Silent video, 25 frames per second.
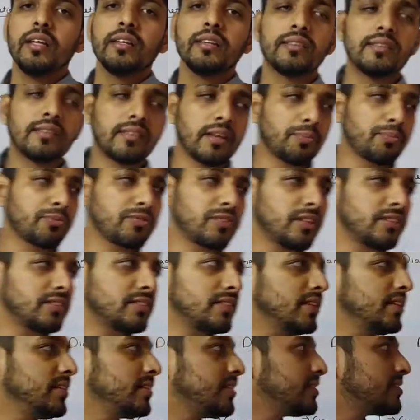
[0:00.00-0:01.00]
substance
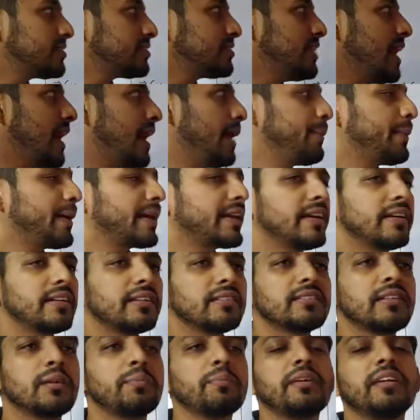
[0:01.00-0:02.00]
in this
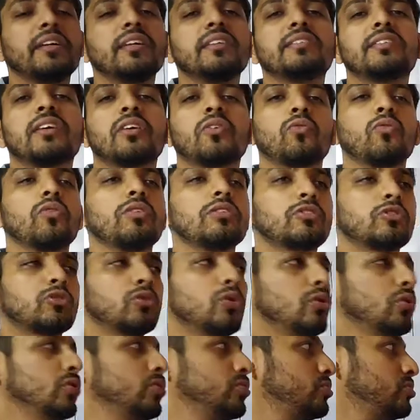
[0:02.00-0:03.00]
diamagnetism is equals
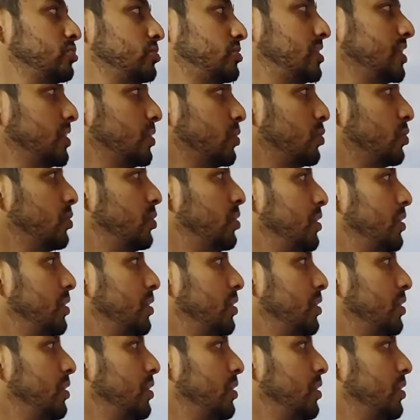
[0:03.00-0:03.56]
to 0.